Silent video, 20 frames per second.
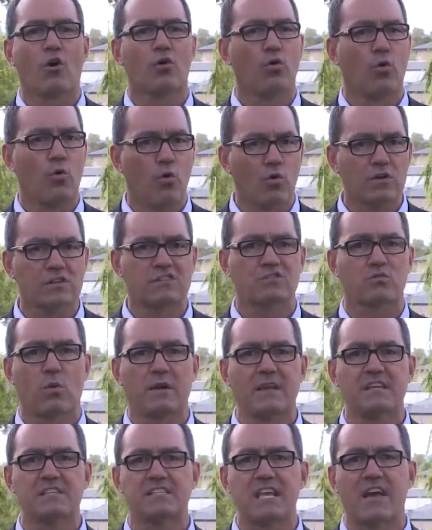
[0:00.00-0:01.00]
on August
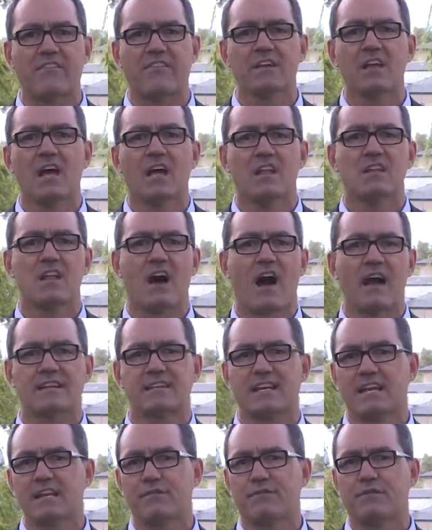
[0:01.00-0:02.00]
27,
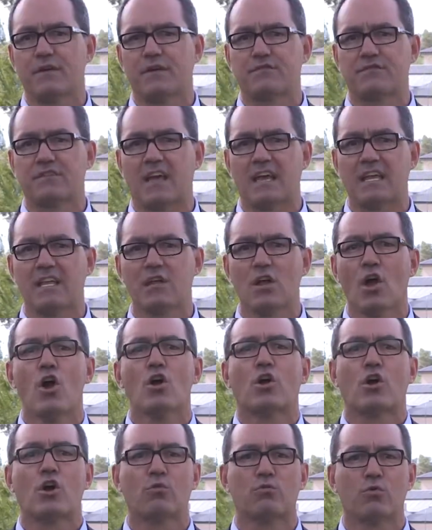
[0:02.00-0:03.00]
1915,
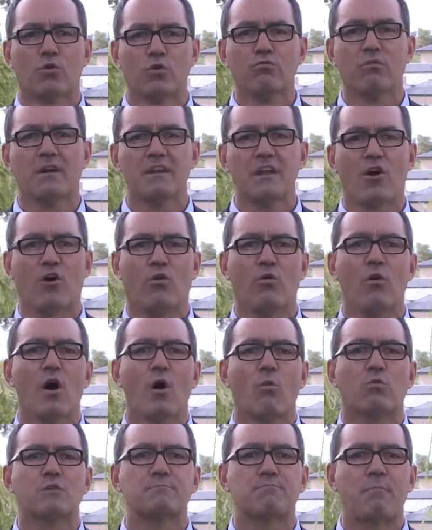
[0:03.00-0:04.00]
Carew Reynell
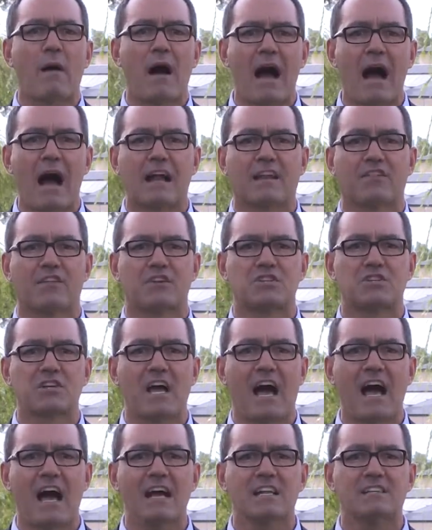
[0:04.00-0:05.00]
was part of the
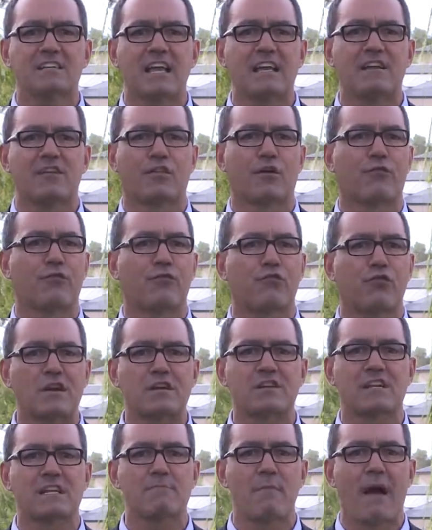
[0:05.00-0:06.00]
charge into the
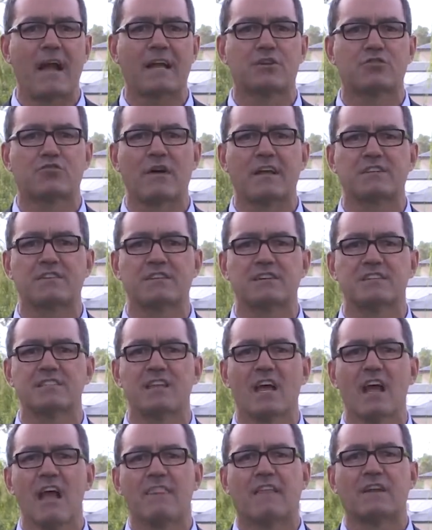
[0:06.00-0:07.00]
freshly made trenches
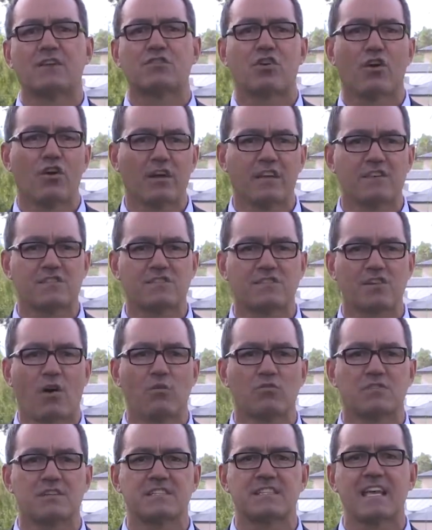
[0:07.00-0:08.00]
that Turkish
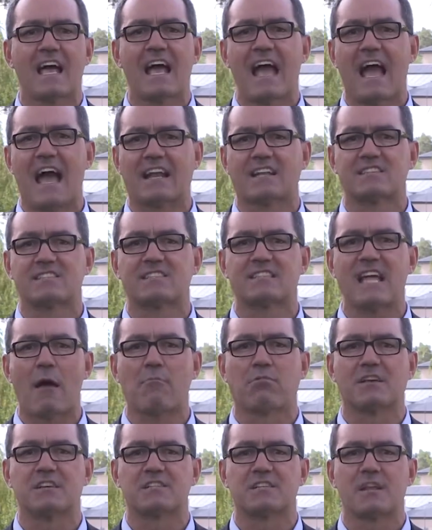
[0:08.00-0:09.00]
soldiers had
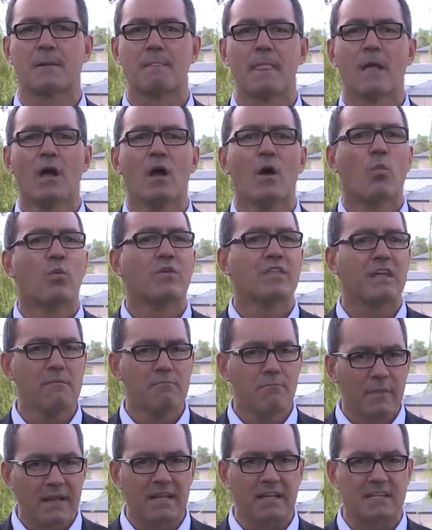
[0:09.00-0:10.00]
established.
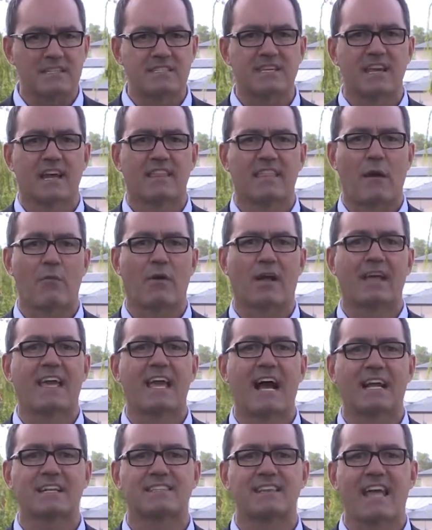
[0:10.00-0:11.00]
Within minutes, they were
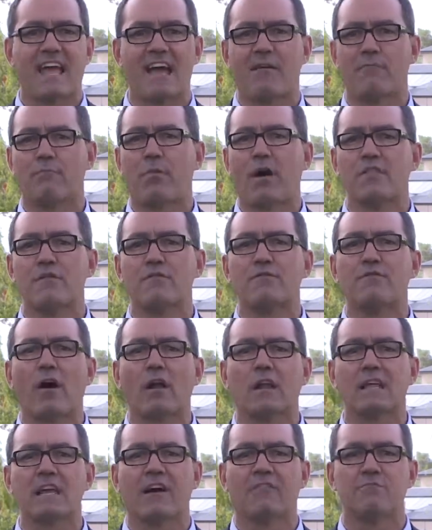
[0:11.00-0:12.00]
cut down by the
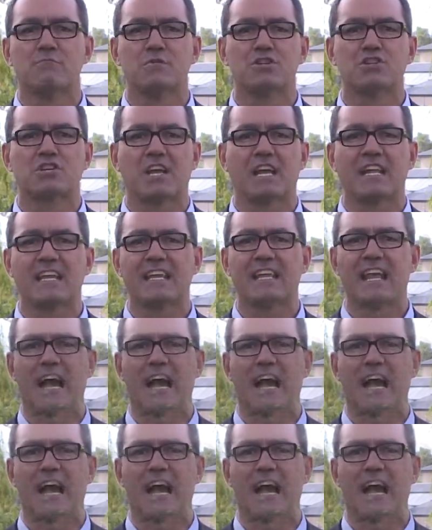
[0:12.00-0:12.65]
volley of machine